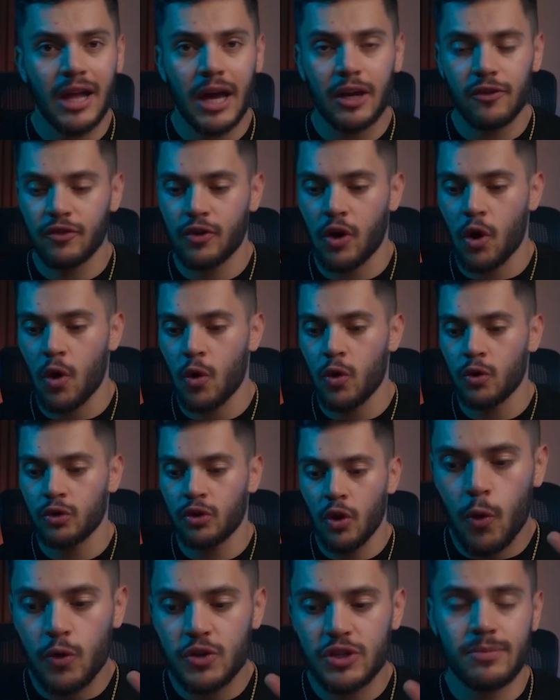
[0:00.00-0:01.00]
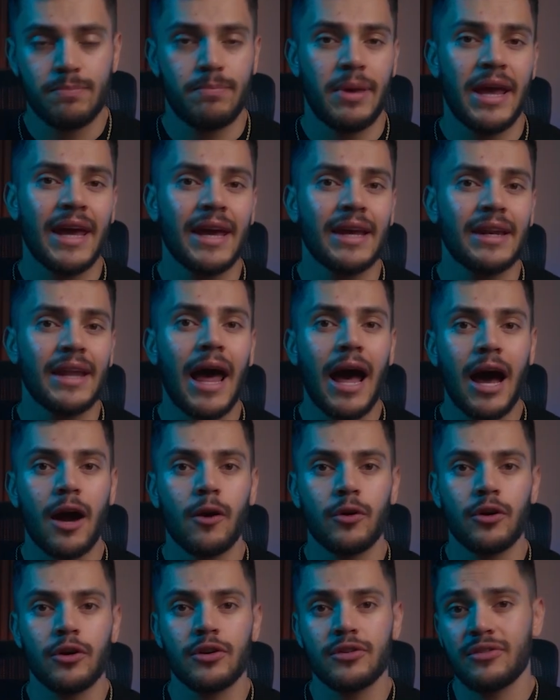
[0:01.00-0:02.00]
line of code or spend
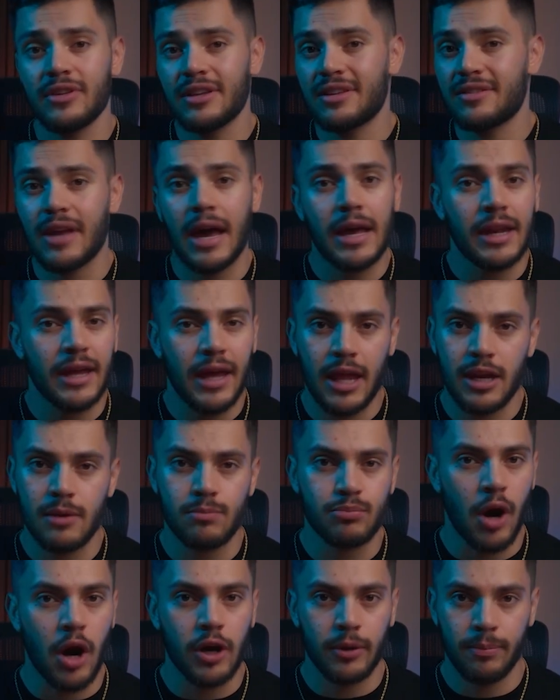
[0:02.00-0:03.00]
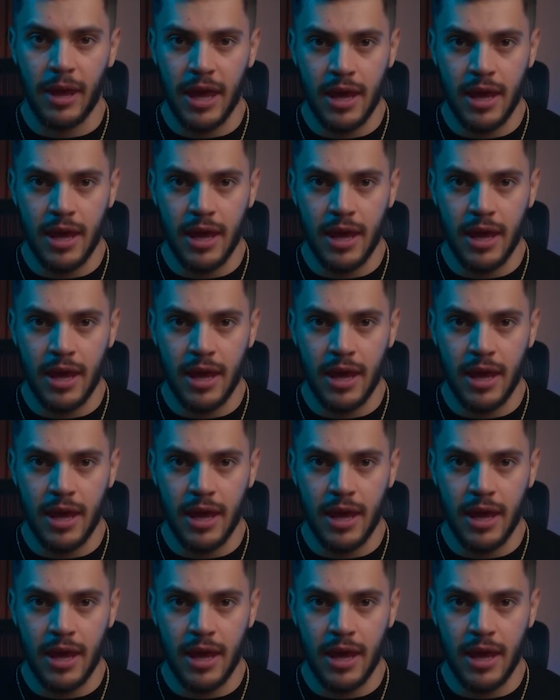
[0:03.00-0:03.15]
hours designing any product